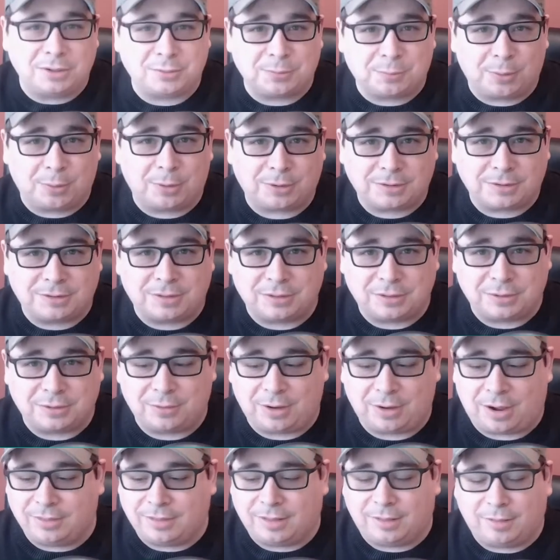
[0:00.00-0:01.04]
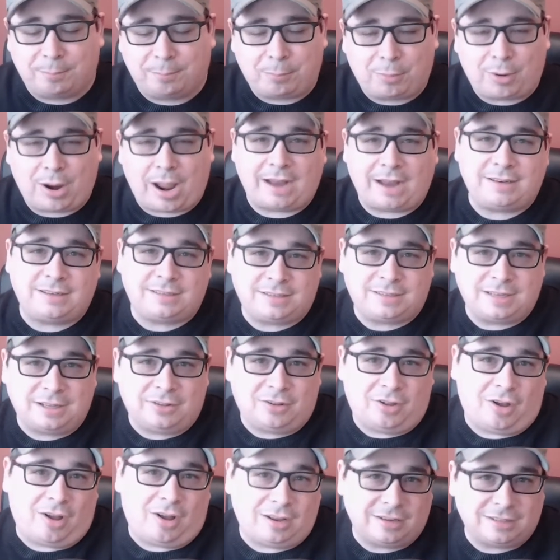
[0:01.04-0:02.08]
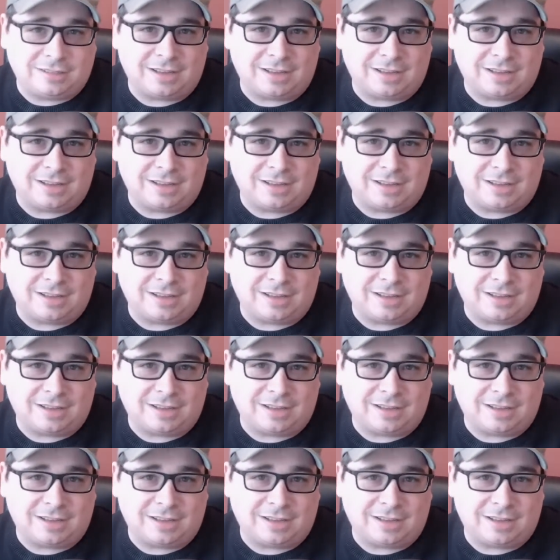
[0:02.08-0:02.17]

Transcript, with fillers: much work to do on the practicing law